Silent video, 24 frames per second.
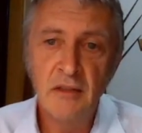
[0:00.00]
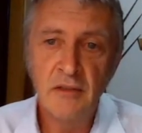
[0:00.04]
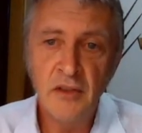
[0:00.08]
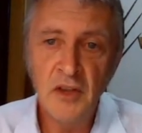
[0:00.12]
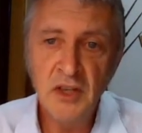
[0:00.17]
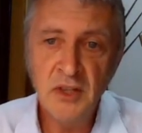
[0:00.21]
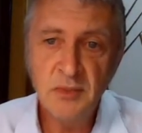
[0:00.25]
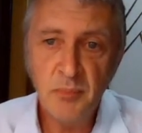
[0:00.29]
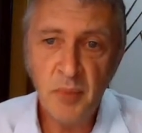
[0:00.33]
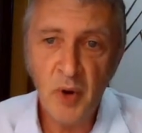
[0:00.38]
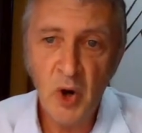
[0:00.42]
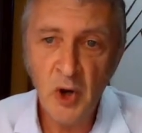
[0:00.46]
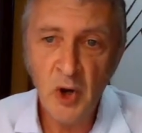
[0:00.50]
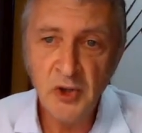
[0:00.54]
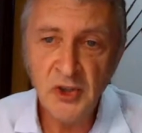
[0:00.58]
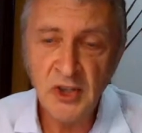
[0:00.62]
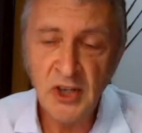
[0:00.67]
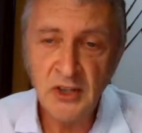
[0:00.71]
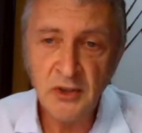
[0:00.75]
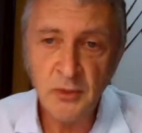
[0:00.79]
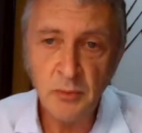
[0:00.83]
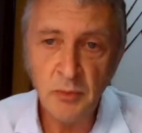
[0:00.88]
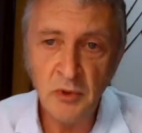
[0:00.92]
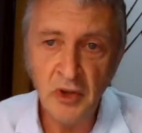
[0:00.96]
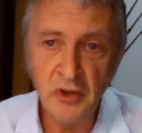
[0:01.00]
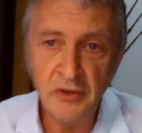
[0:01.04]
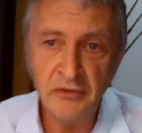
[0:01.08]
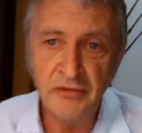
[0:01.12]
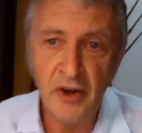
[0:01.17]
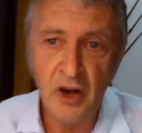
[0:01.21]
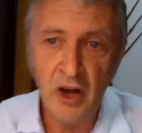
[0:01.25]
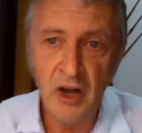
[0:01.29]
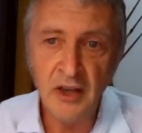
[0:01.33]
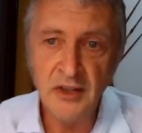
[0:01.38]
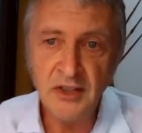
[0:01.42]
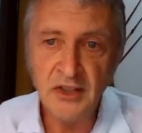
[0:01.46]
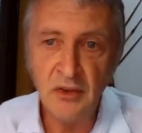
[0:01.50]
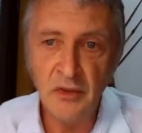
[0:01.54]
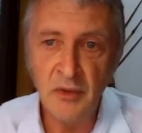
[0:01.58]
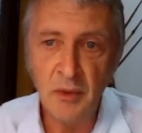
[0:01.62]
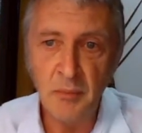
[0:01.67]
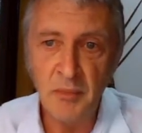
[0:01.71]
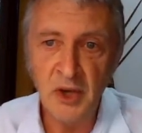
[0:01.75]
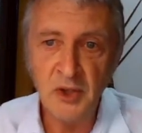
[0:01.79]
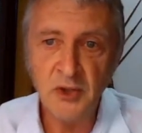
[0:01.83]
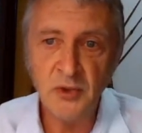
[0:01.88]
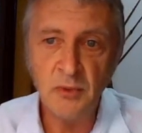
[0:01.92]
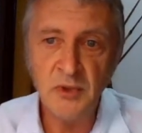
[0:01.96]
These projects will advise on
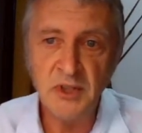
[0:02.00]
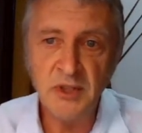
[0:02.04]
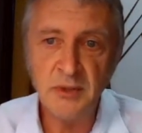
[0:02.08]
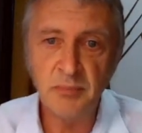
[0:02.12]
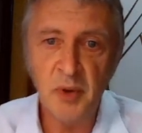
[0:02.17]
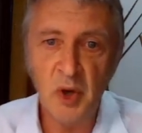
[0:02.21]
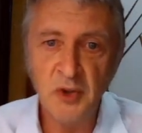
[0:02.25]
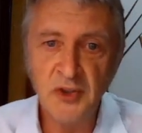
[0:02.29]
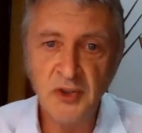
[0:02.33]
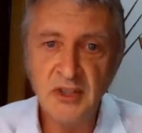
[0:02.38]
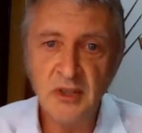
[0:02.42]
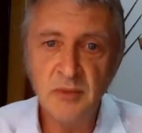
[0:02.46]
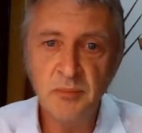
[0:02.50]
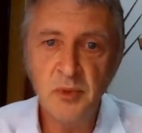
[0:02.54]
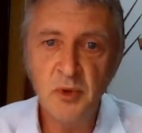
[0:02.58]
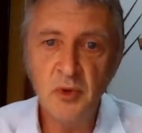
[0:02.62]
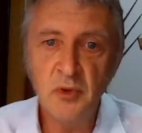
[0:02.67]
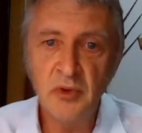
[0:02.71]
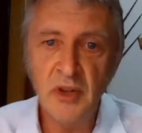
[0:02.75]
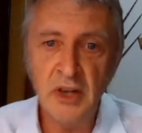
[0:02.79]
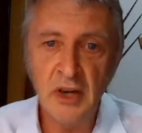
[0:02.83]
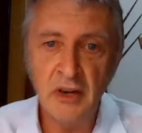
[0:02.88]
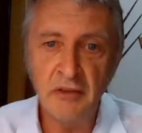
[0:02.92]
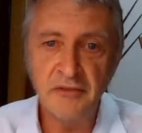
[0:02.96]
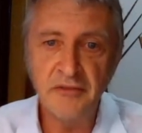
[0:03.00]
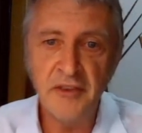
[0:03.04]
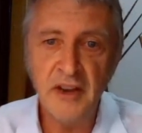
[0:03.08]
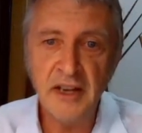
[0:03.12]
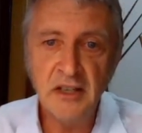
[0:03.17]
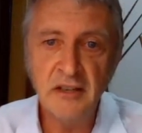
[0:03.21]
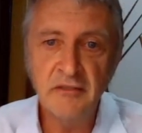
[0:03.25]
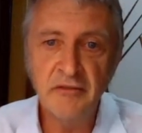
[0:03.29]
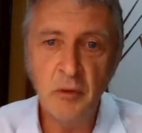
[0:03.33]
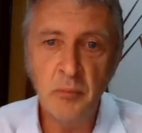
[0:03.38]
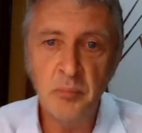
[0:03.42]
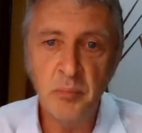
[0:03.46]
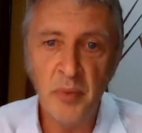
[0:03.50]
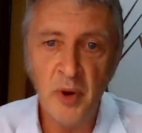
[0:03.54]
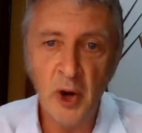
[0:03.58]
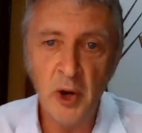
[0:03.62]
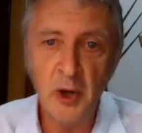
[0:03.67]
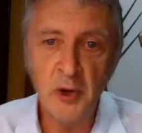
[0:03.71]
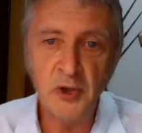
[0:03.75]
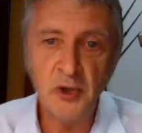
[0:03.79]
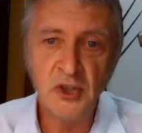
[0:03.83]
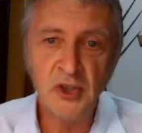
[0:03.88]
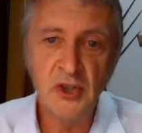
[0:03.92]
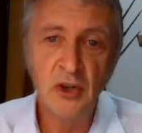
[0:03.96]
the most responsible and effective
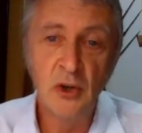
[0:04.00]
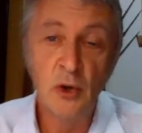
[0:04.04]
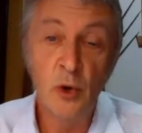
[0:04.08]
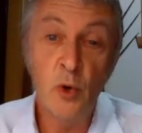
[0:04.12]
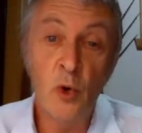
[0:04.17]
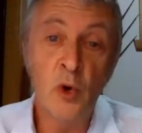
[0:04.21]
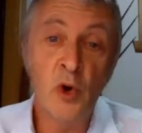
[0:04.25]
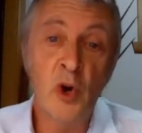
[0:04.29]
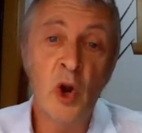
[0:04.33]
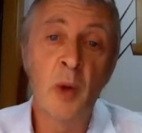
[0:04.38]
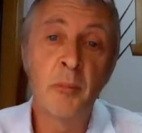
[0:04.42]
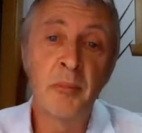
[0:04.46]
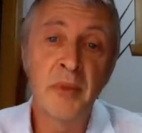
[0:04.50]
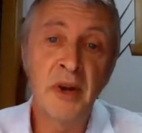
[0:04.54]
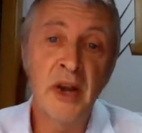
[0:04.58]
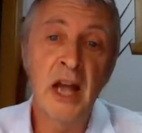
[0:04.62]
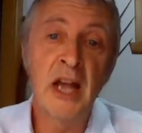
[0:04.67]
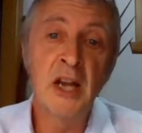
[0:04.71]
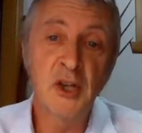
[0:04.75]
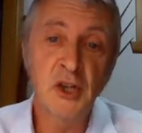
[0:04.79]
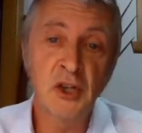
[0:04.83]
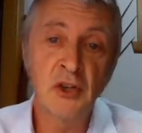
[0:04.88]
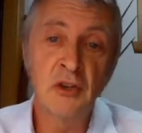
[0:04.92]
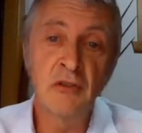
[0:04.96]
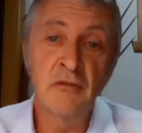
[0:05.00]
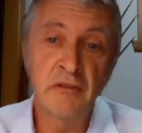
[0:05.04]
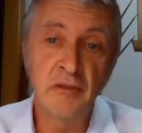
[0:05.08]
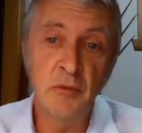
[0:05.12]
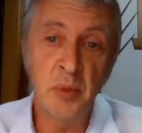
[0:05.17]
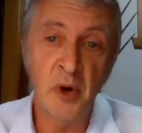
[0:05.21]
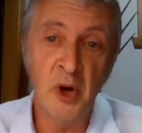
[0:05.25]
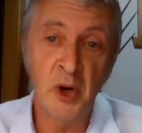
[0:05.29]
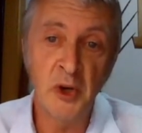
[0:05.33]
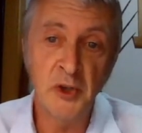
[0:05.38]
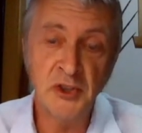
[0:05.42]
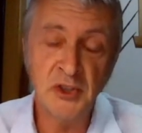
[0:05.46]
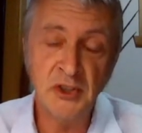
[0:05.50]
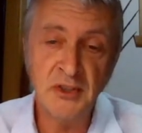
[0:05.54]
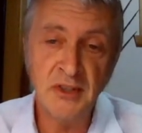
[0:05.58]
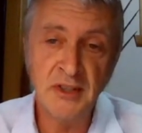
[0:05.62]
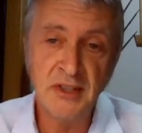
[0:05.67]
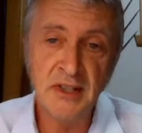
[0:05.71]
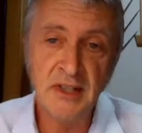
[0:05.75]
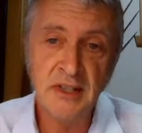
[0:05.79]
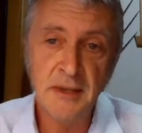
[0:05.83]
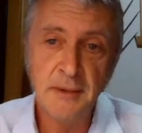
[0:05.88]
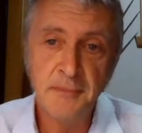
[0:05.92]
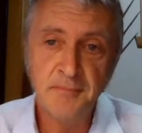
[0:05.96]
approach or combination of
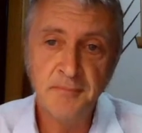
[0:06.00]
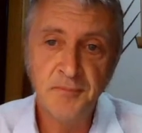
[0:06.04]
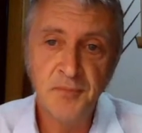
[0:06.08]
approaches.